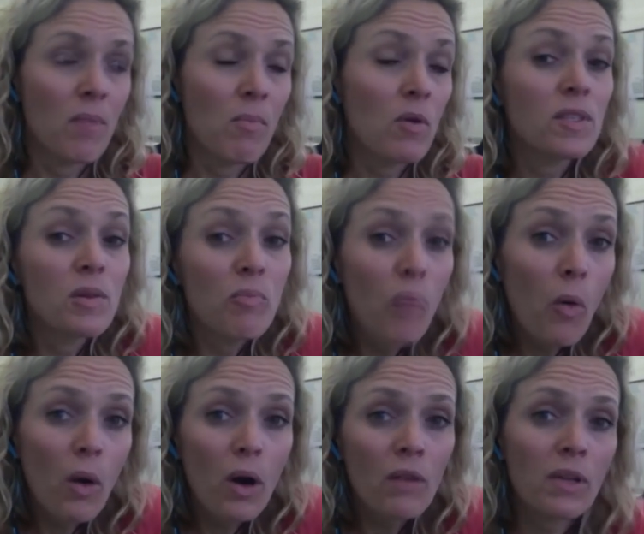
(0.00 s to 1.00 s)
The most
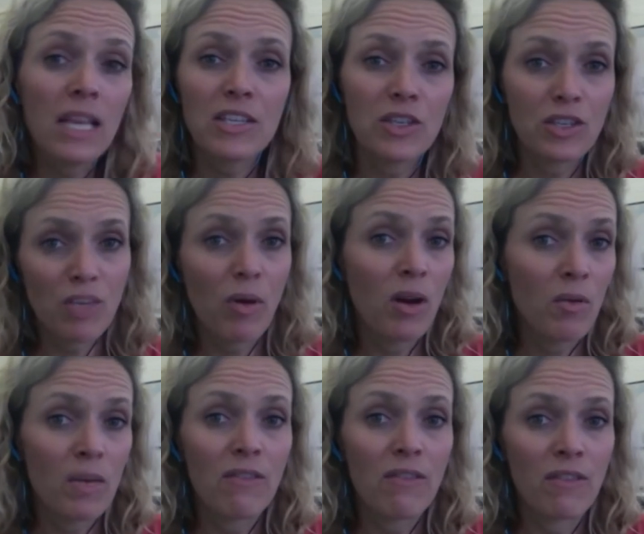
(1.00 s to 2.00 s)
important relationship on
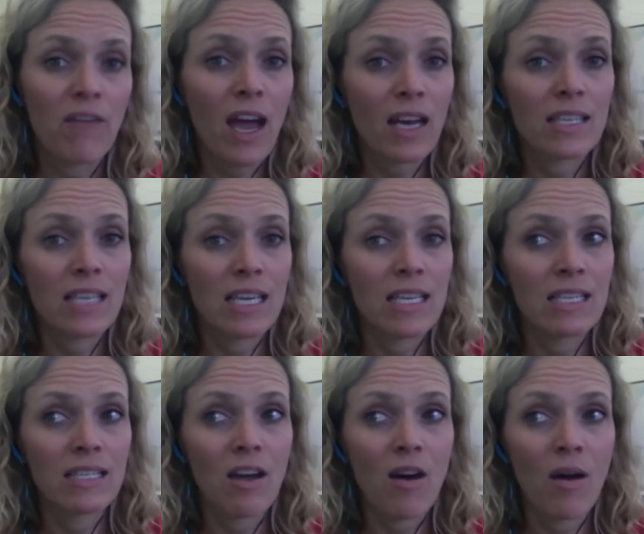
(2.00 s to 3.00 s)
a reef, in fact,
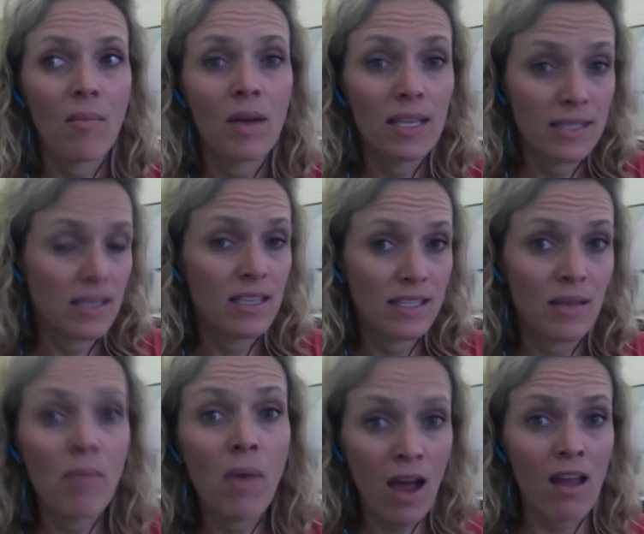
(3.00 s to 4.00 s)
is
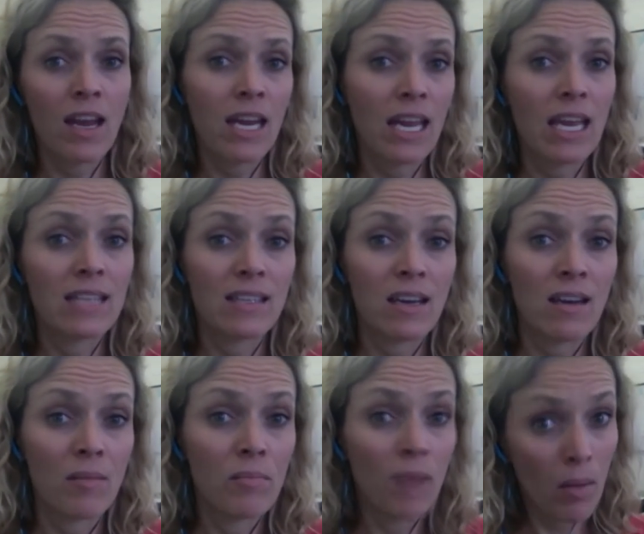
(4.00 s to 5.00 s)
symbiotic. It's
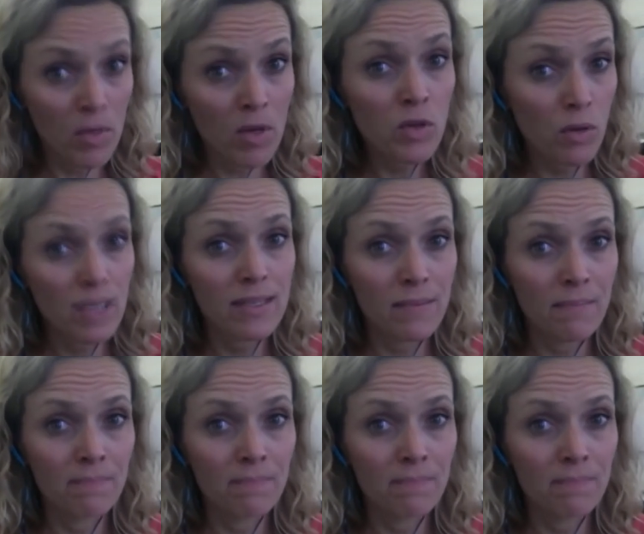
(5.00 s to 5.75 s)
a mutualism.